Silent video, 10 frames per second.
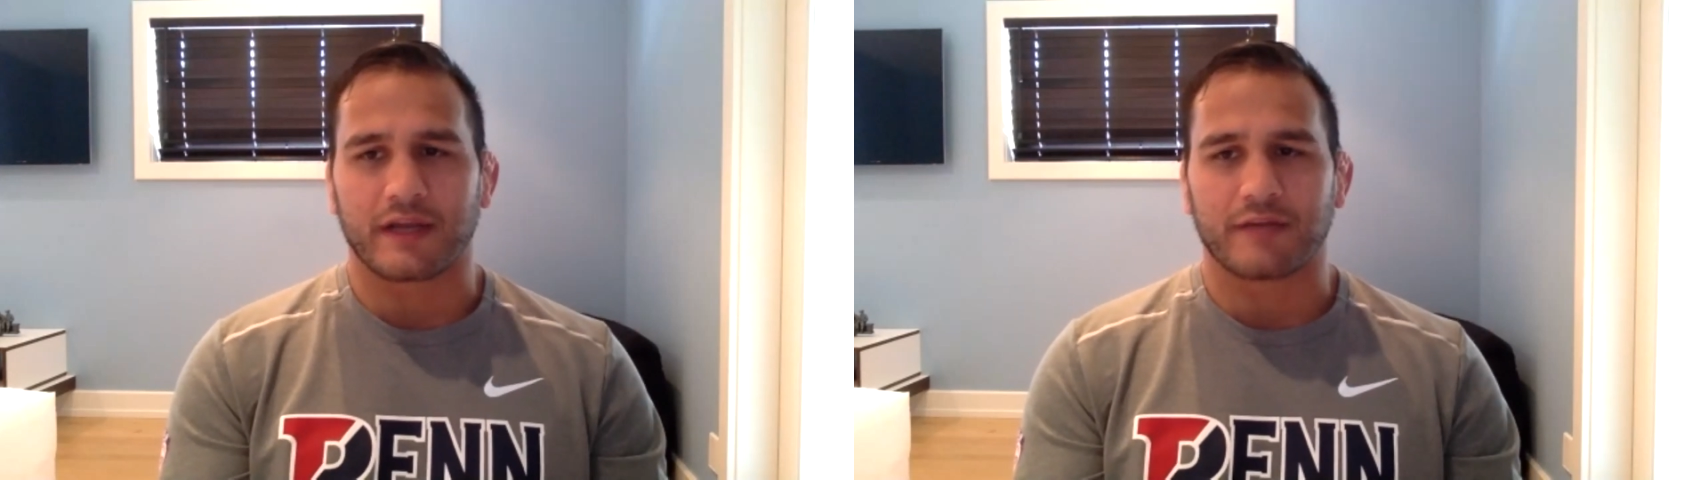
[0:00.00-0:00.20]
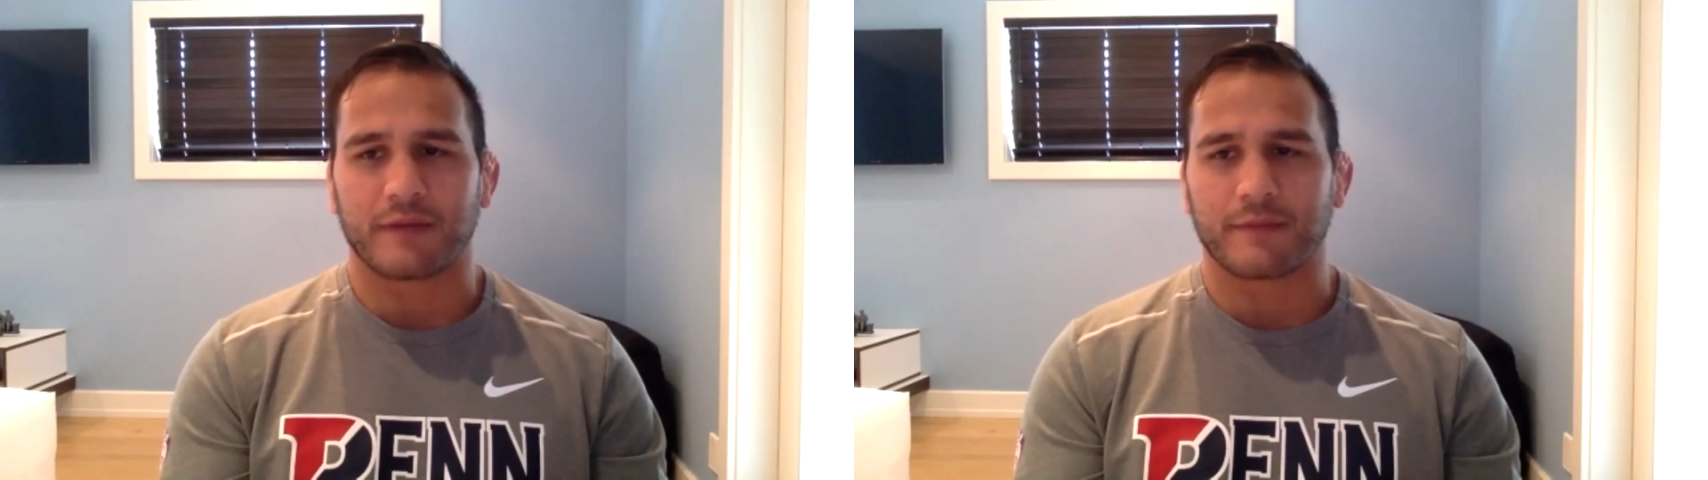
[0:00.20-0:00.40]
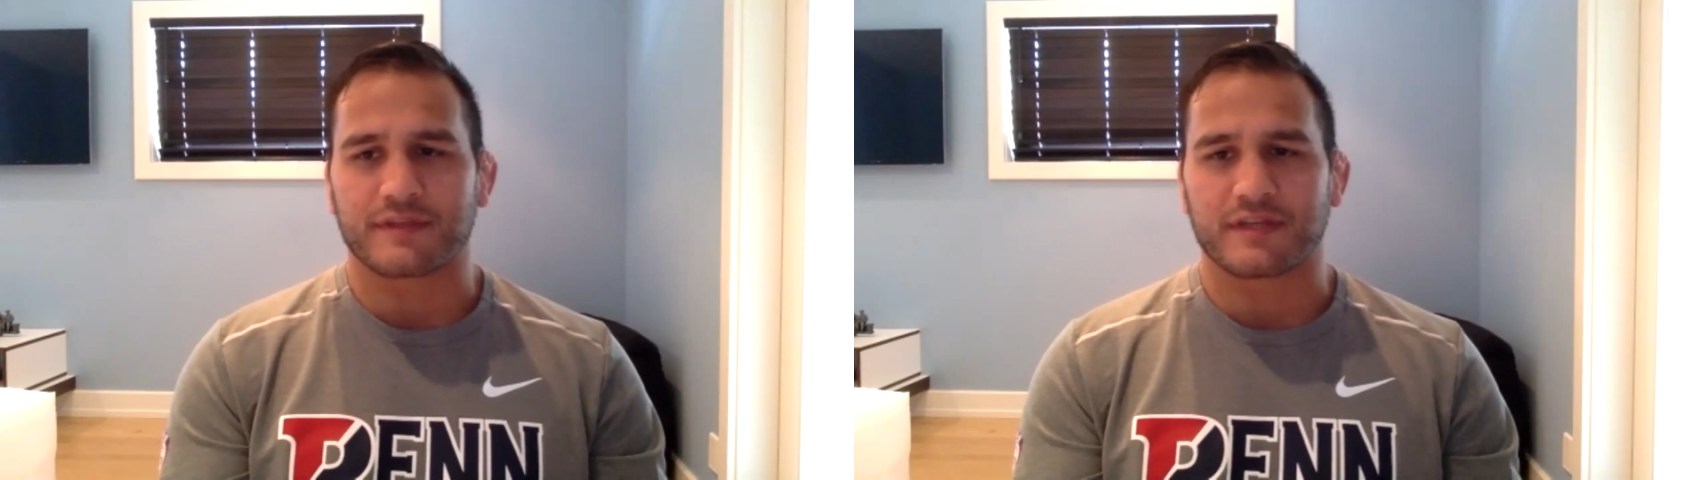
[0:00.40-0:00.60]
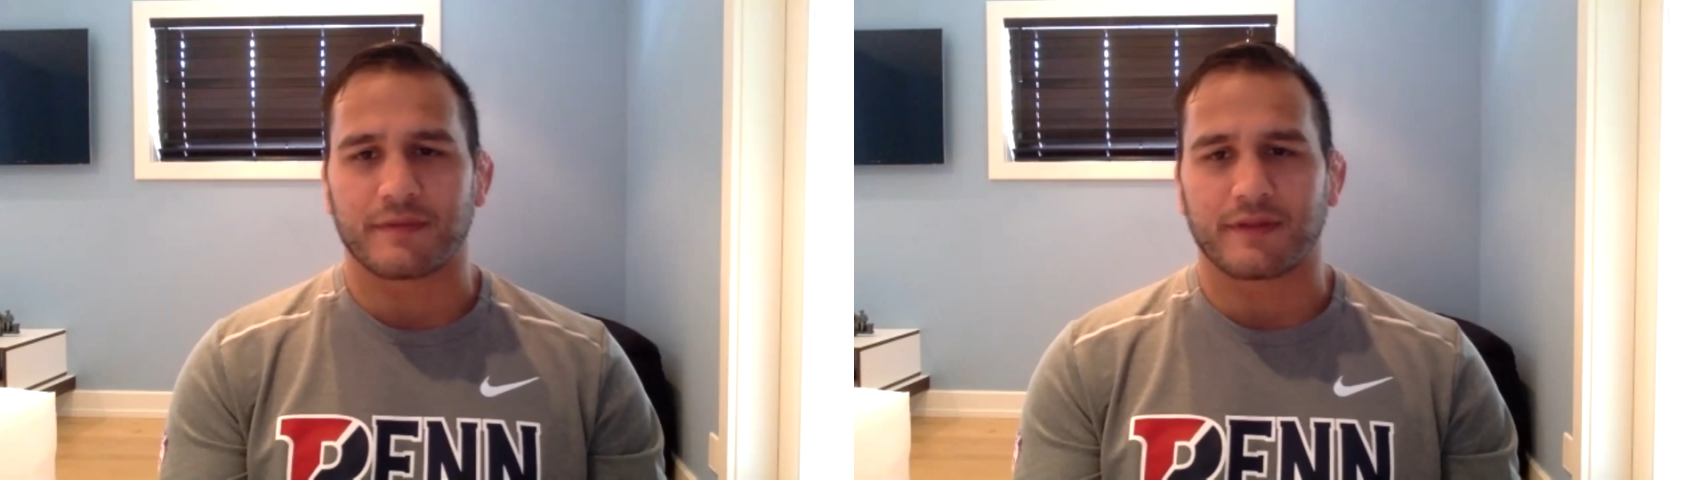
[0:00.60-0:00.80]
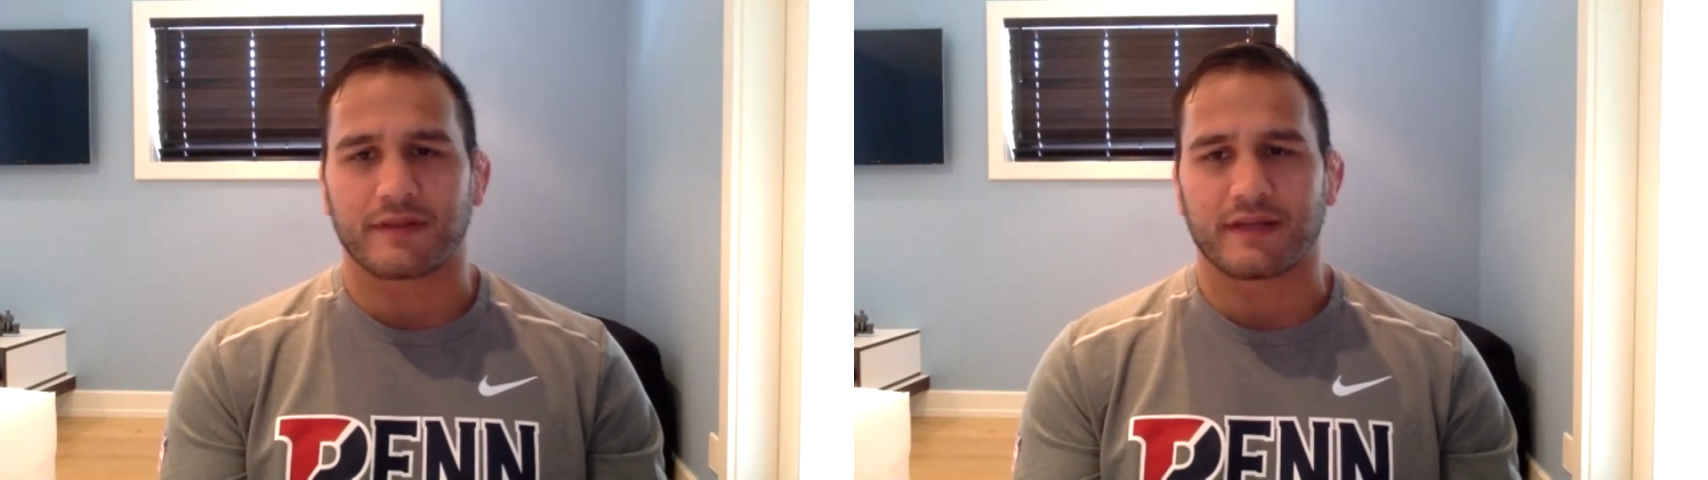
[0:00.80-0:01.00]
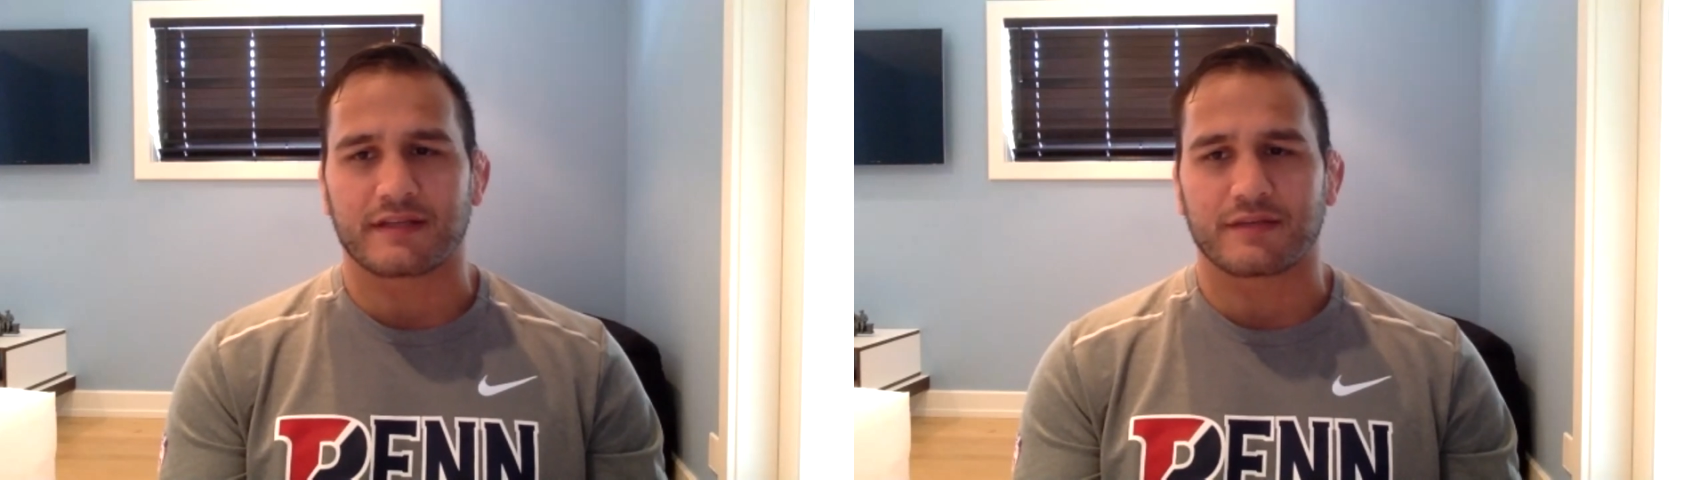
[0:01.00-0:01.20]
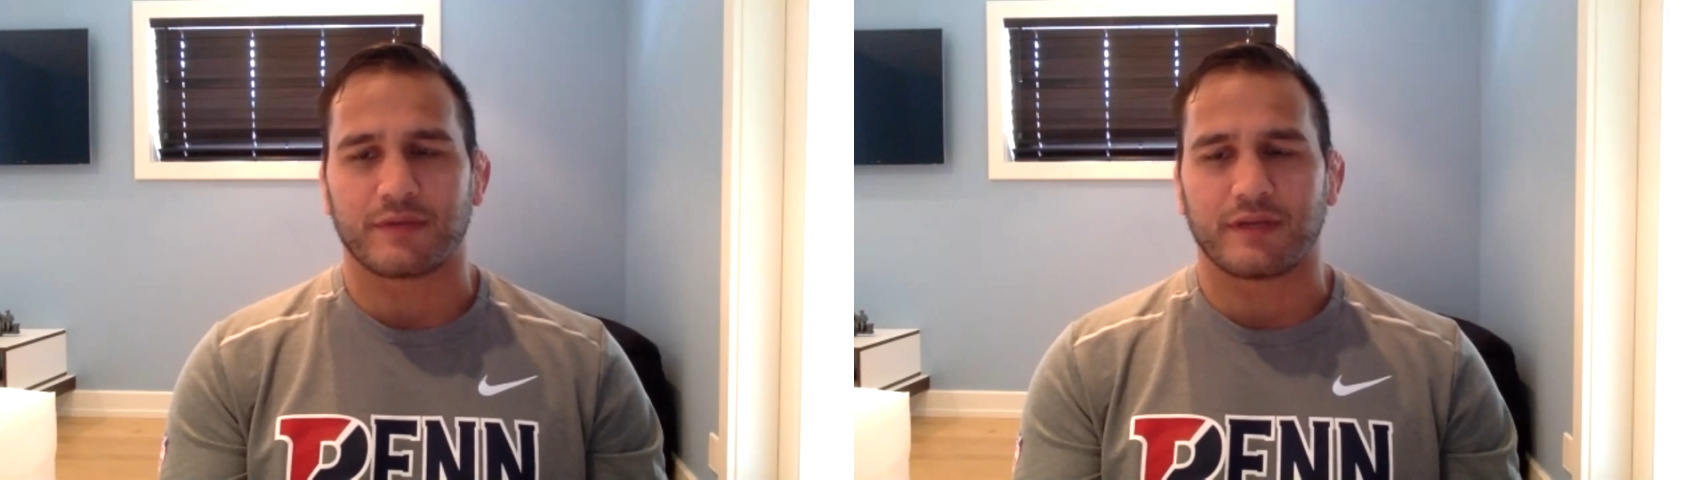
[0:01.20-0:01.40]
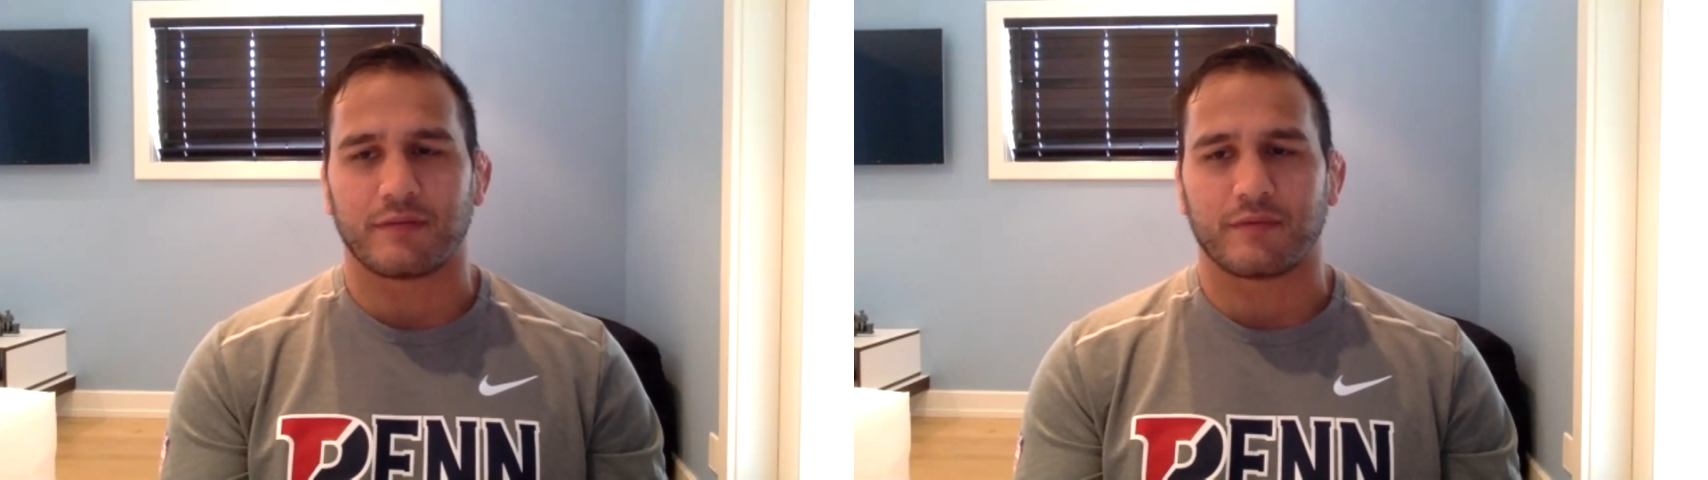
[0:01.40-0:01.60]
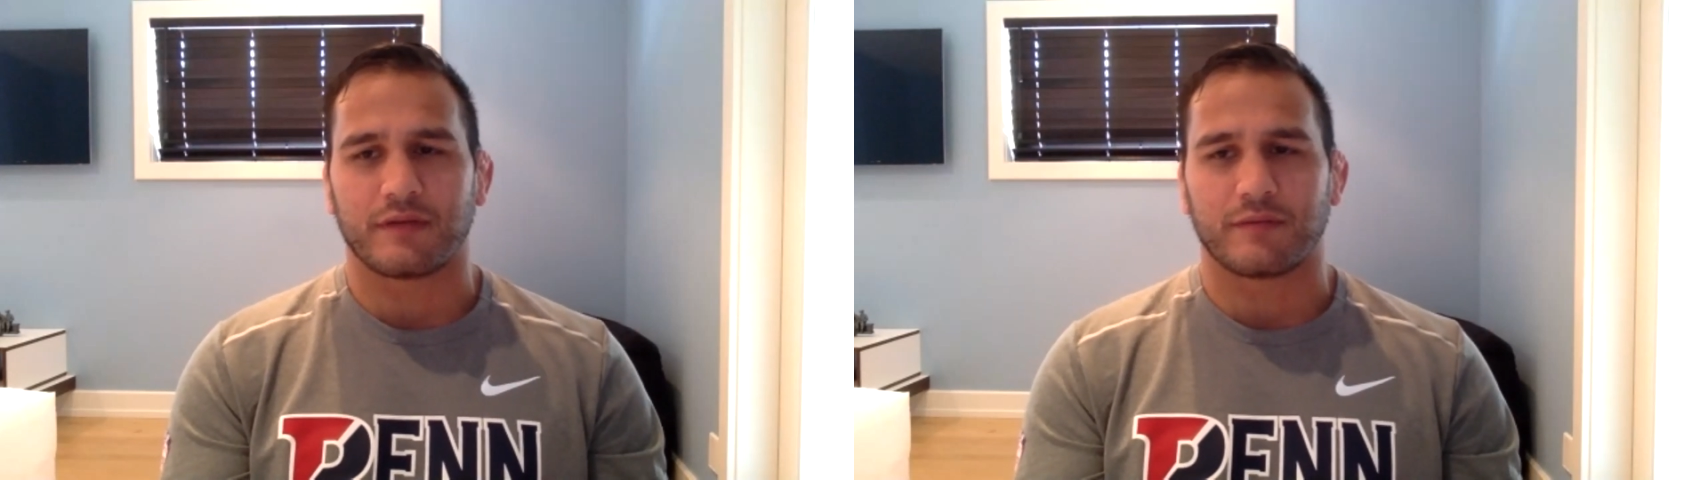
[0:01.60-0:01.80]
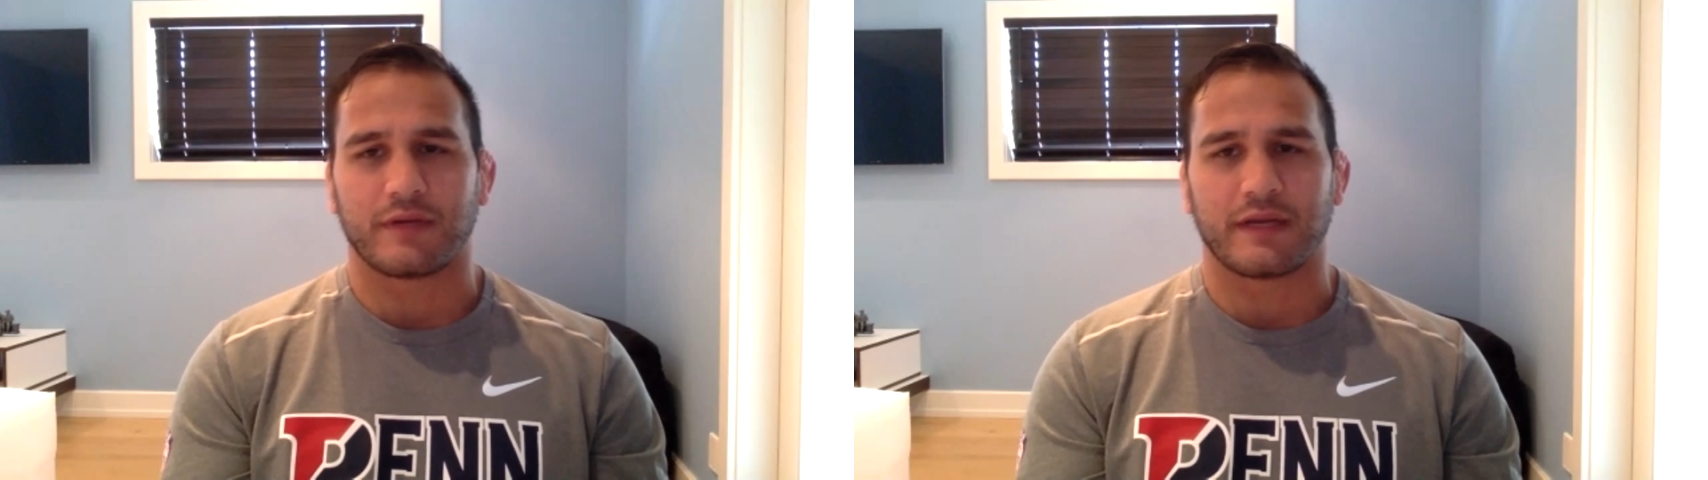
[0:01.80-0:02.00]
can remember some of the things that we